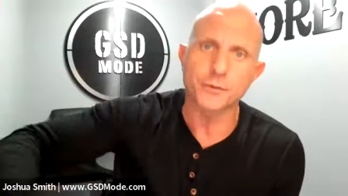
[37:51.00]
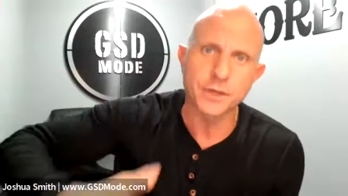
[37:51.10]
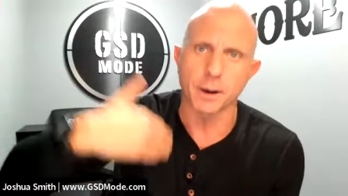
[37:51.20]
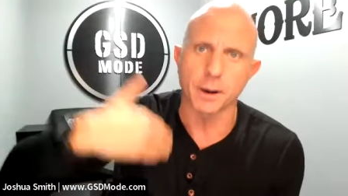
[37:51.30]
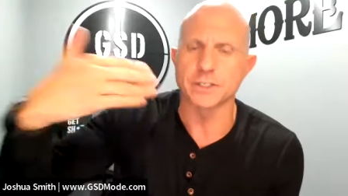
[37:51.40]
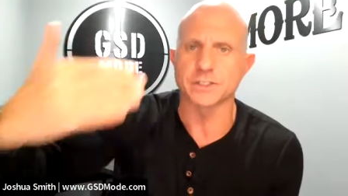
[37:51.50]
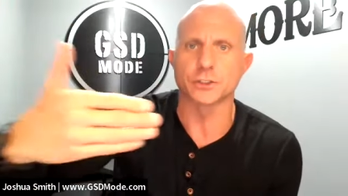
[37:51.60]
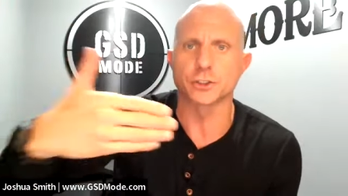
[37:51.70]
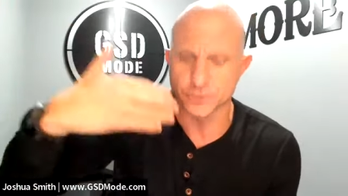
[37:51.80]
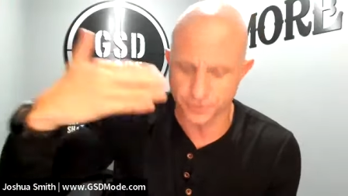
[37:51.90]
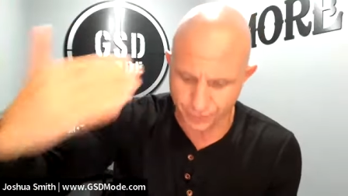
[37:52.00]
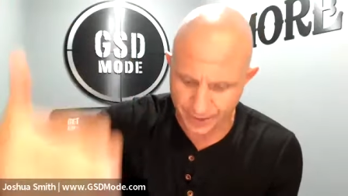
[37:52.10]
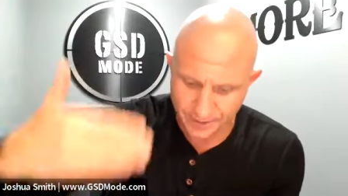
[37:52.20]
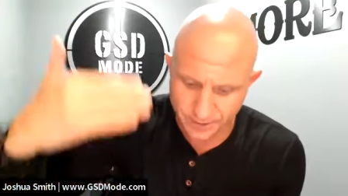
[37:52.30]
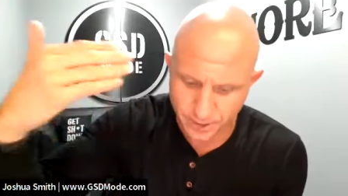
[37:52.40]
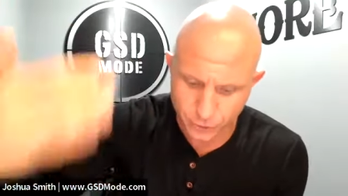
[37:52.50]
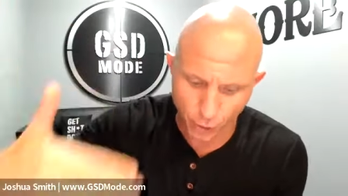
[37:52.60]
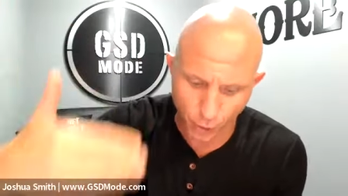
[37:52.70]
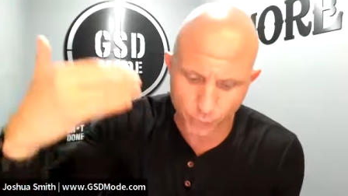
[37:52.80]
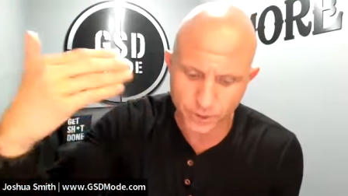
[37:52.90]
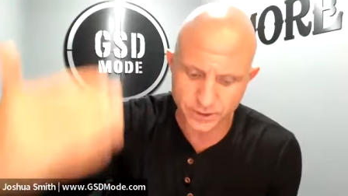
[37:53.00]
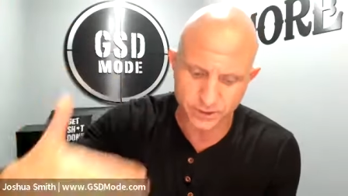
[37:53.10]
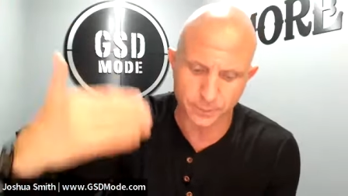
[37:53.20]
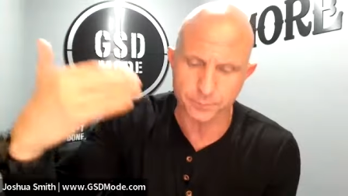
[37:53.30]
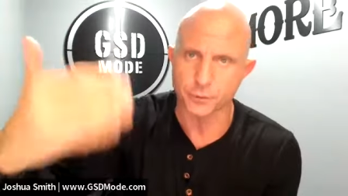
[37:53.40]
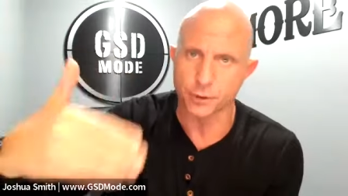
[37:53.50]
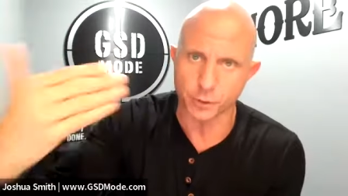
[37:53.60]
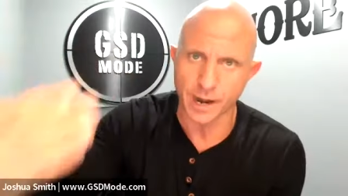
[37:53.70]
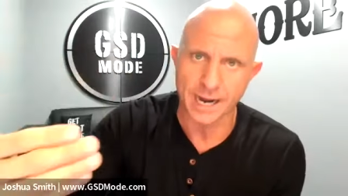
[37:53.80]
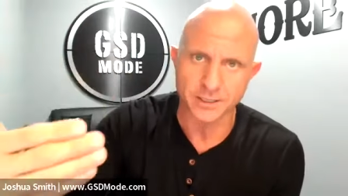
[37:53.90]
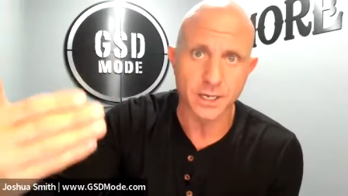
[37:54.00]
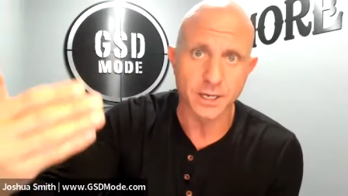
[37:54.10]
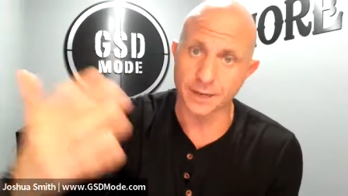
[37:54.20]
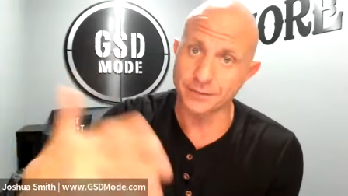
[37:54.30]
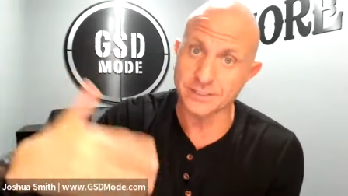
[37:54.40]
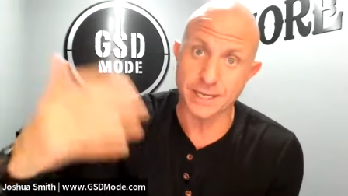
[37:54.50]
to think about it. this. Ensures things don't slip through the cracks. Got the